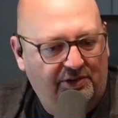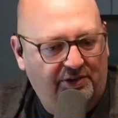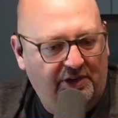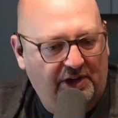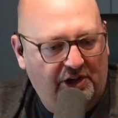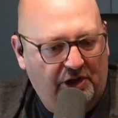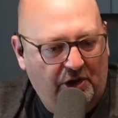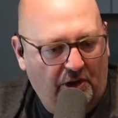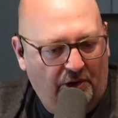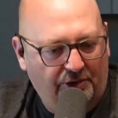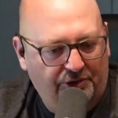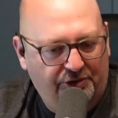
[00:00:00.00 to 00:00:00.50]

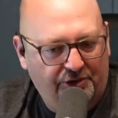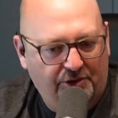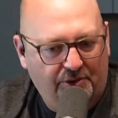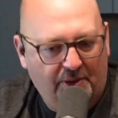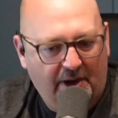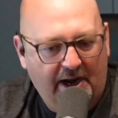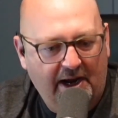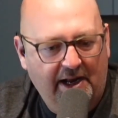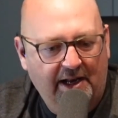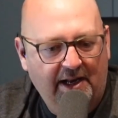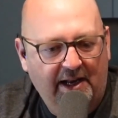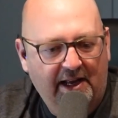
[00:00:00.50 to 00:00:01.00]
culture,
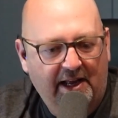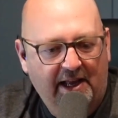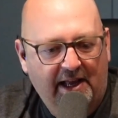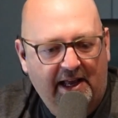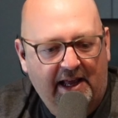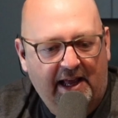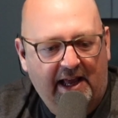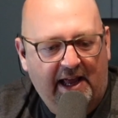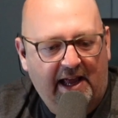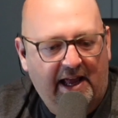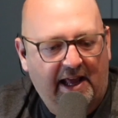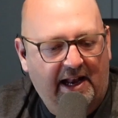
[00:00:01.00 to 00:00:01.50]
right?
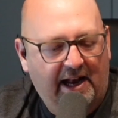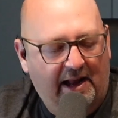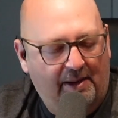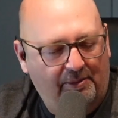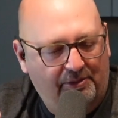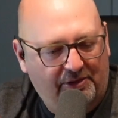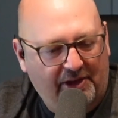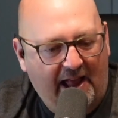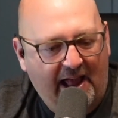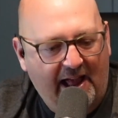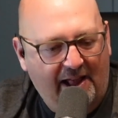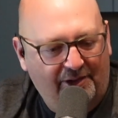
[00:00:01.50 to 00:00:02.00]
And I
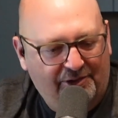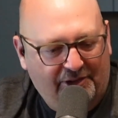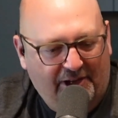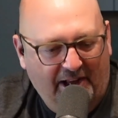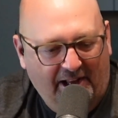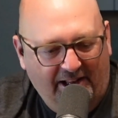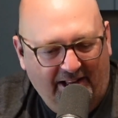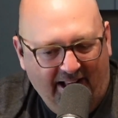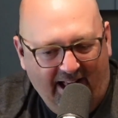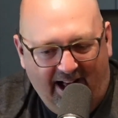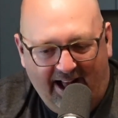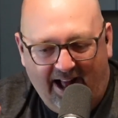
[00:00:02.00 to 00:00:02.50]
was
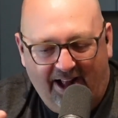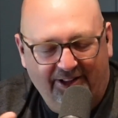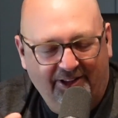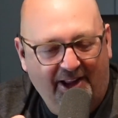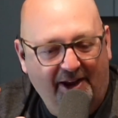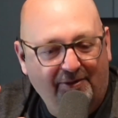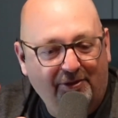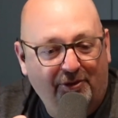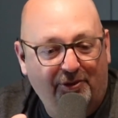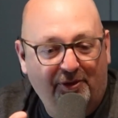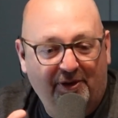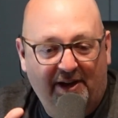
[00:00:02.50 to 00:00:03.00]
asking, I'll
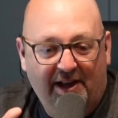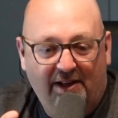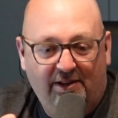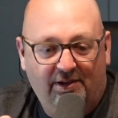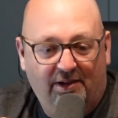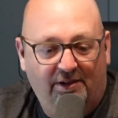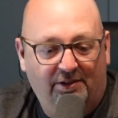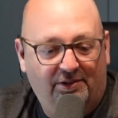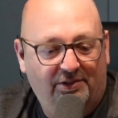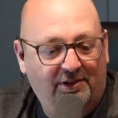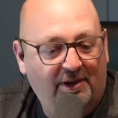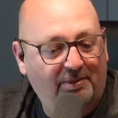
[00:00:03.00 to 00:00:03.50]
never forget
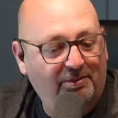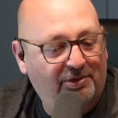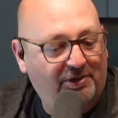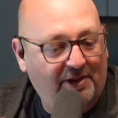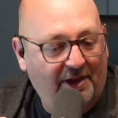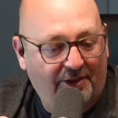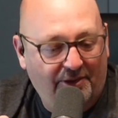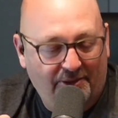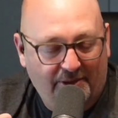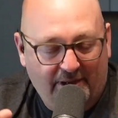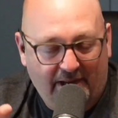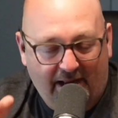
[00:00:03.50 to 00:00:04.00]
this, some
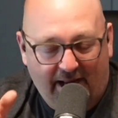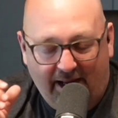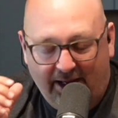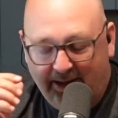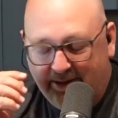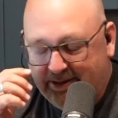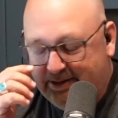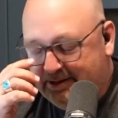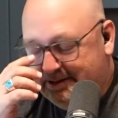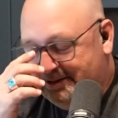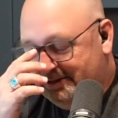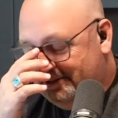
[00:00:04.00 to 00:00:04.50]
Southern guy,
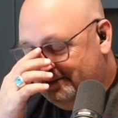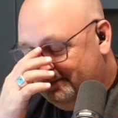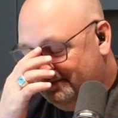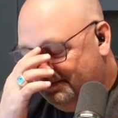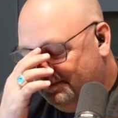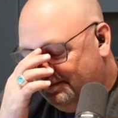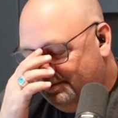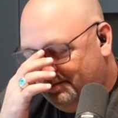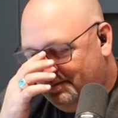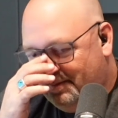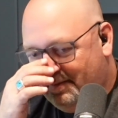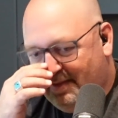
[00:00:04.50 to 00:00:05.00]

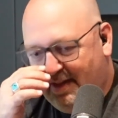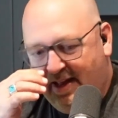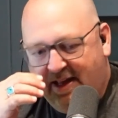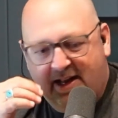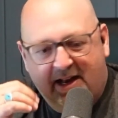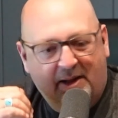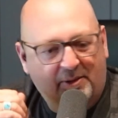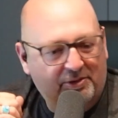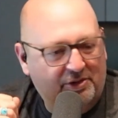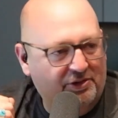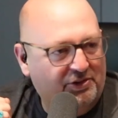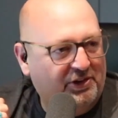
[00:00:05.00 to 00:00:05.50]
and
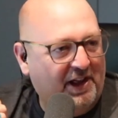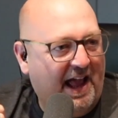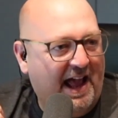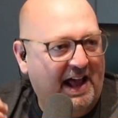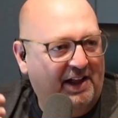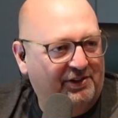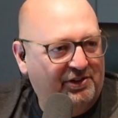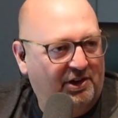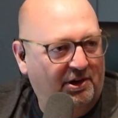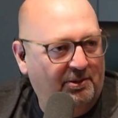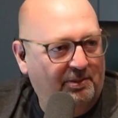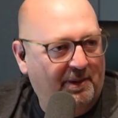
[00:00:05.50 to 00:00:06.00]
I was just
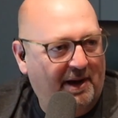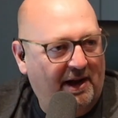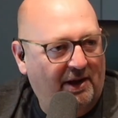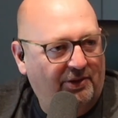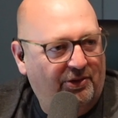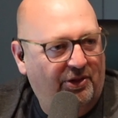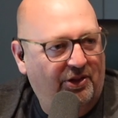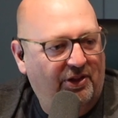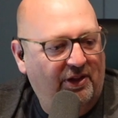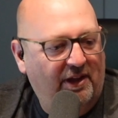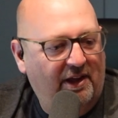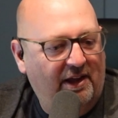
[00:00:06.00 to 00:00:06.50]
asking about
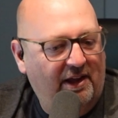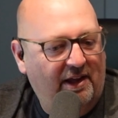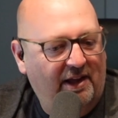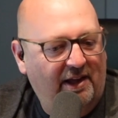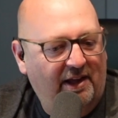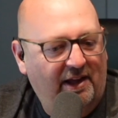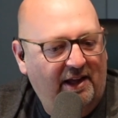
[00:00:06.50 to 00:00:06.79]
the